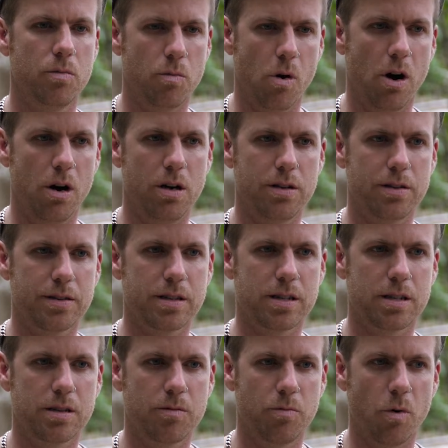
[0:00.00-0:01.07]
what
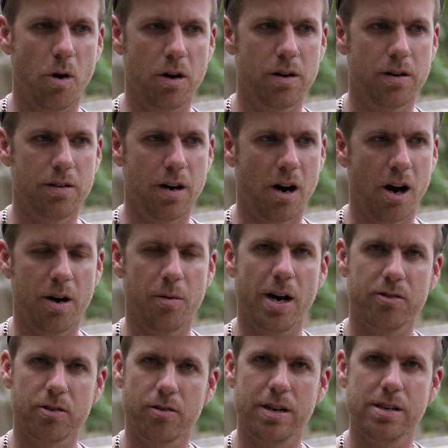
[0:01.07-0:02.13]

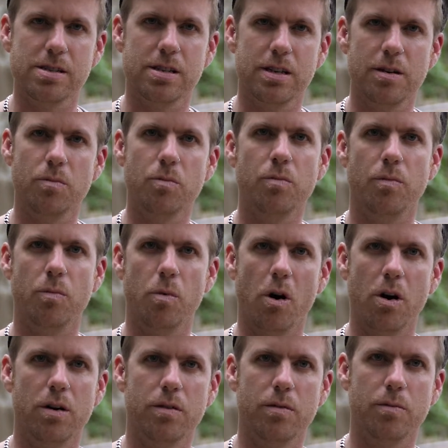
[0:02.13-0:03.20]
ayahuasca is and
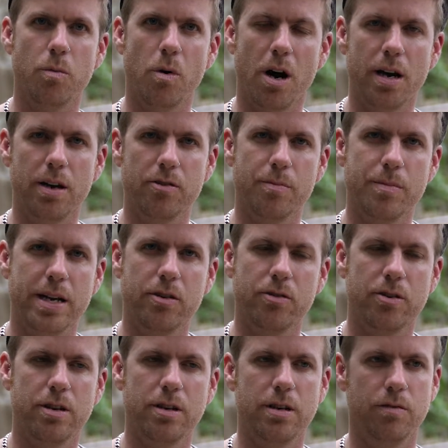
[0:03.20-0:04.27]
why it's a
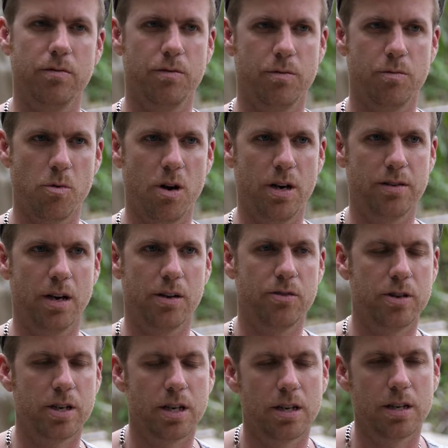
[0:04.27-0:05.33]
medicine and what it does
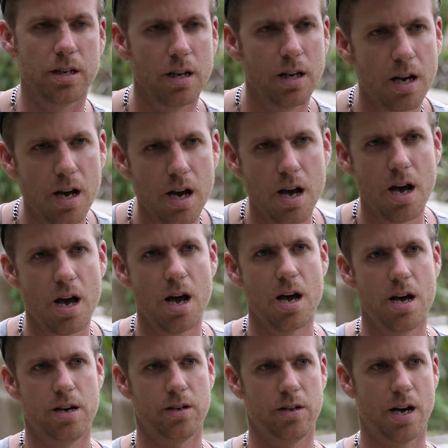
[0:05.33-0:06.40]
to you.
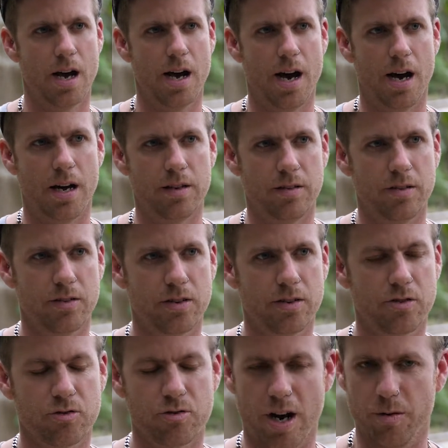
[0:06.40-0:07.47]
And
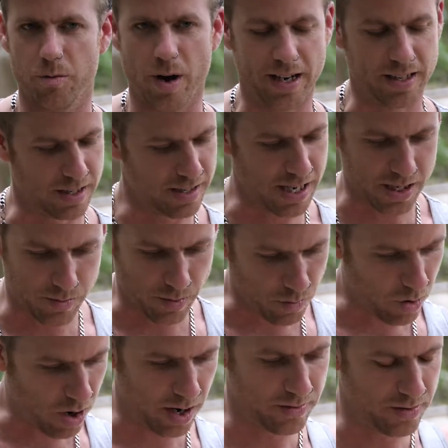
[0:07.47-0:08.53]
straight away just texted my
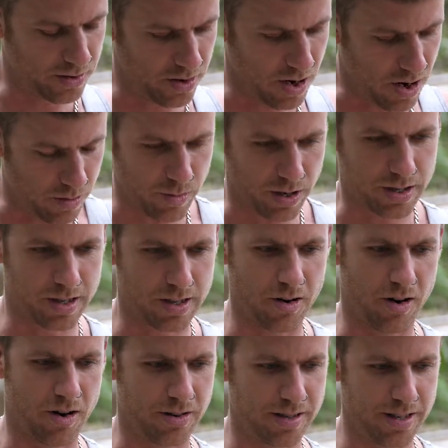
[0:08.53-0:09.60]
wife. I was like, oh my
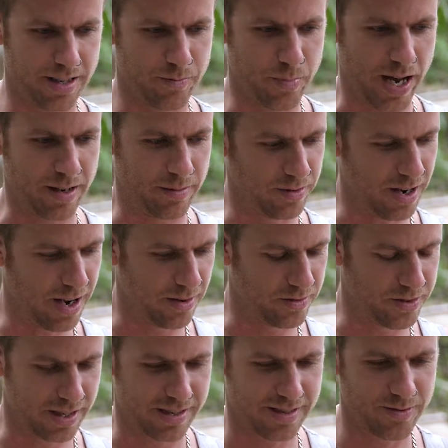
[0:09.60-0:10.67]
god, babe, I've
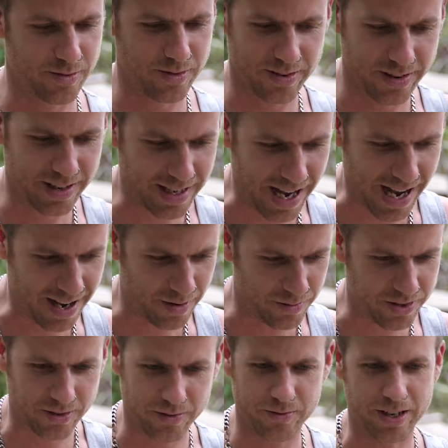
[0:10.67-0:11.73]
just
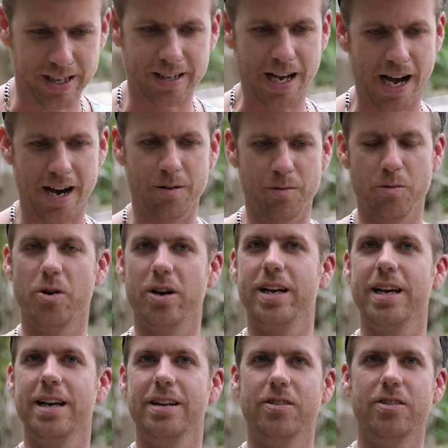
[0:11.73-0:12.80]
figured out what it
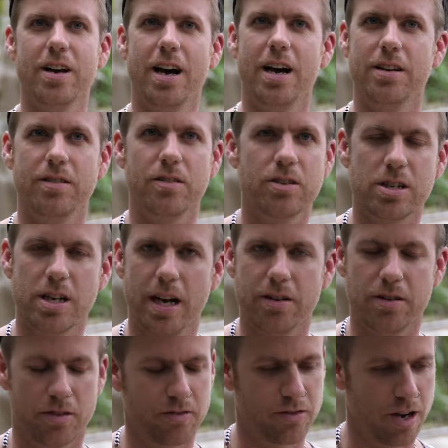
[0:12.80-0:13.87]
is. And yeah,
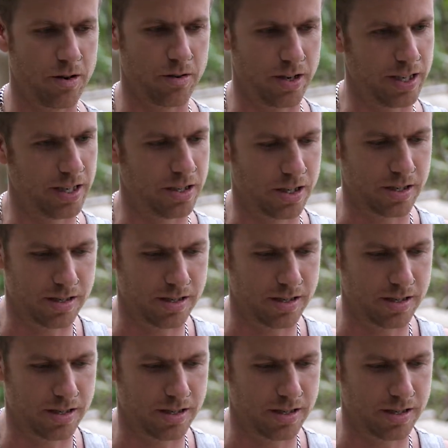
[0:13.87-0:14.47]
just totally